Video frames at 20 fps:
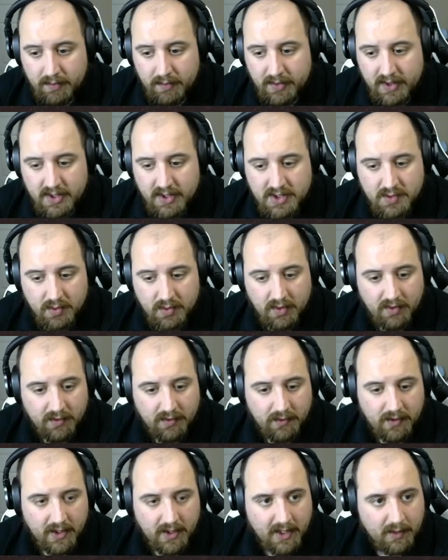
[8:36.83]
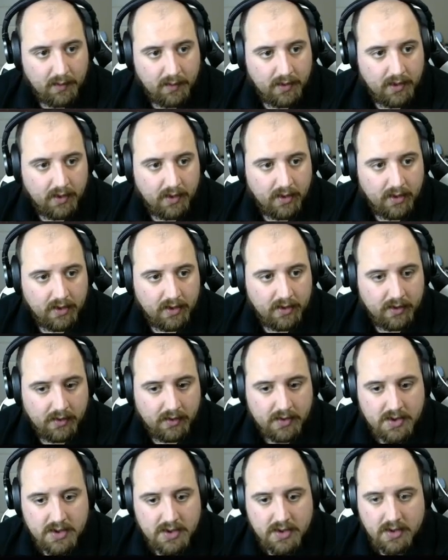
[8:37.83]
because we're afraid we're going to
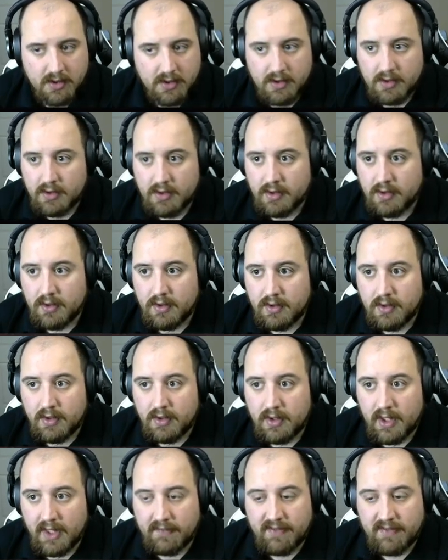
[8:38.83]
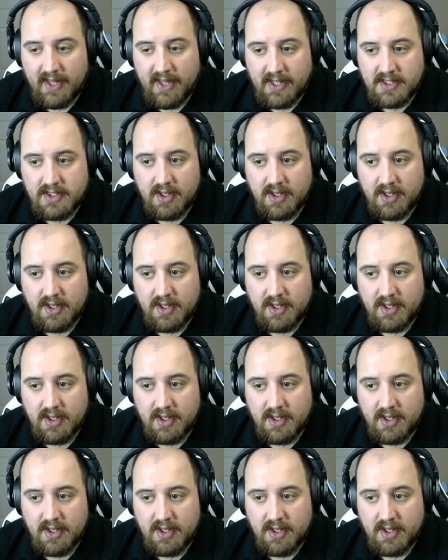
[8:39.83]
lose. If that's